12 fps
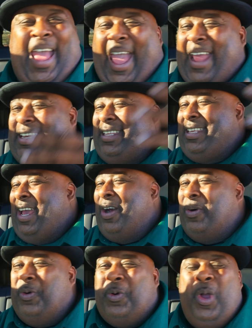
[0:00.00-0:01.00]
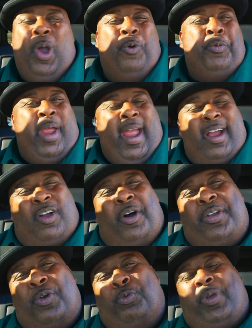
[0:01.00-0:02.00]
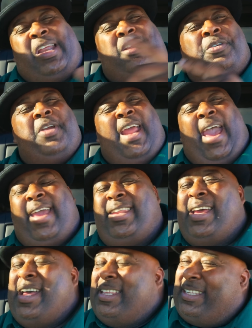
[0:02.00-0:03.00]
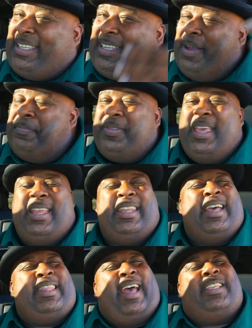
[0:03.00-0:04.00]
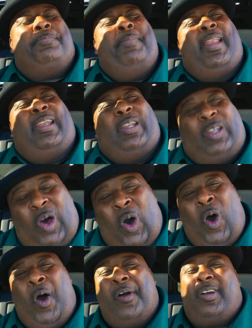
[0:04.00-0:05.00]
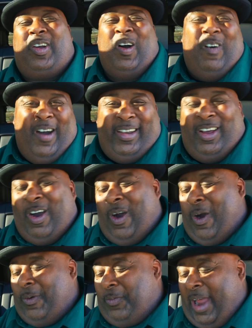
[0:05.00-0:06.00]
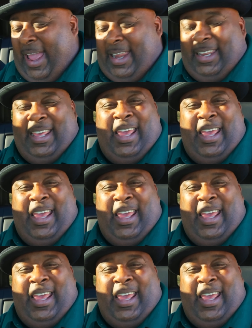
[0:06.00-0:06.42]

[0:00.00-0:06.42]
And yo, we are going to recreate something that's been long gone, all right?